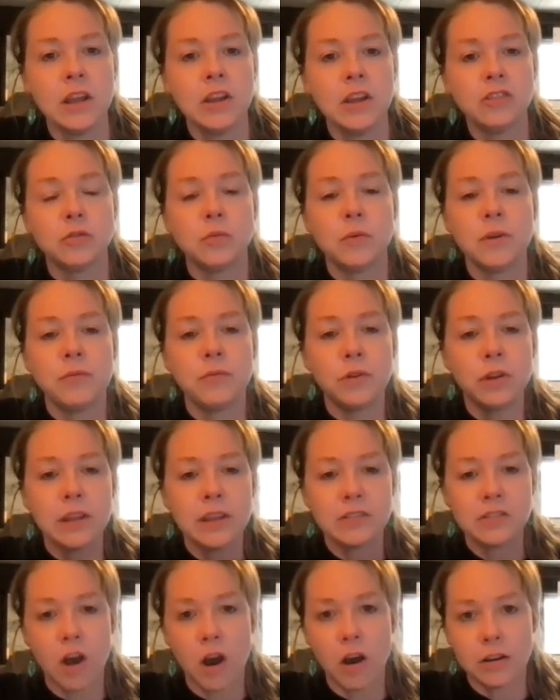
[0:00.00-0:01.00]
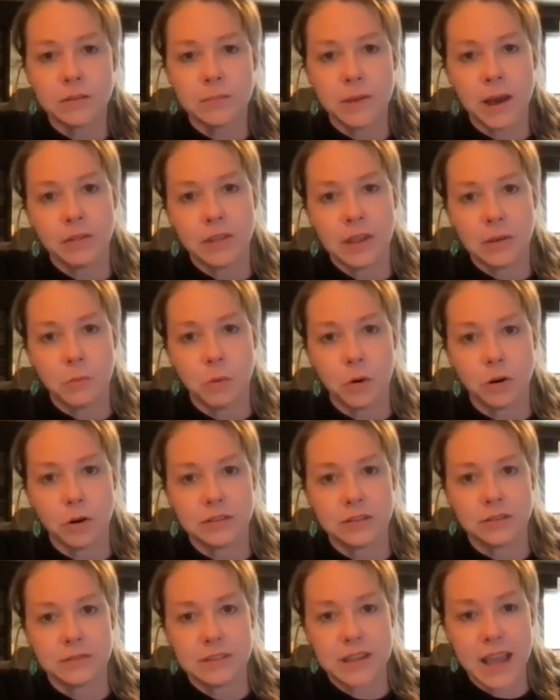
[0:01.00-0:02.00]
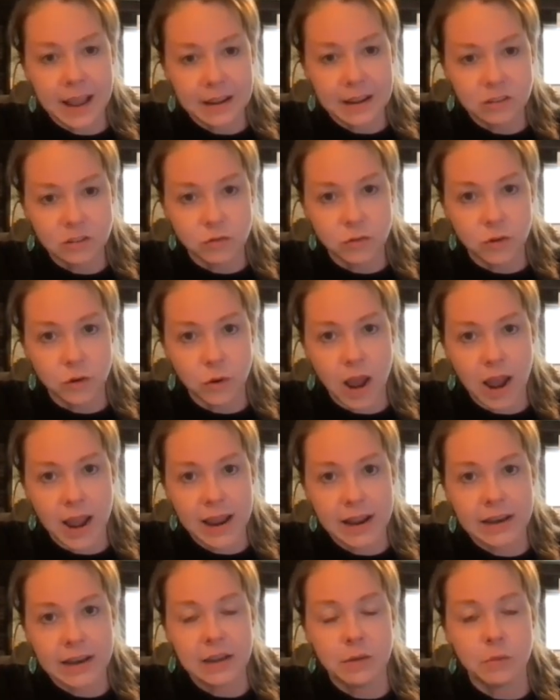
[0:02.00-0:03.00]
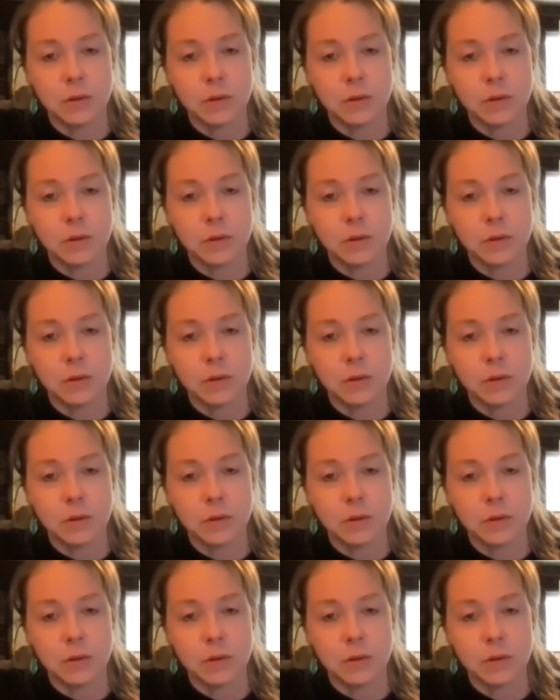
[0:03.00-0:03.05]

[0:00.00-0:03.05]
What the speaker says: so we've really talked about the importance of text variety.